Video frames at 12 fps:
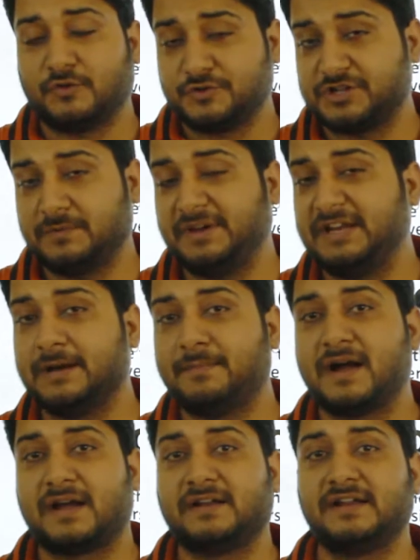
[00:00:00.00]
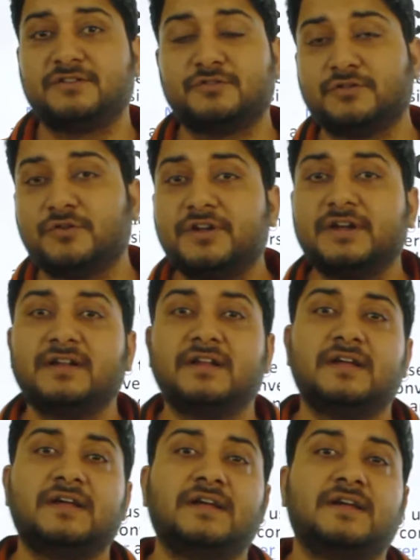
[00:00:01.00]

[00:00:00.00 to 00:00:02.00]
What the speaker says: social media marketing tutorial,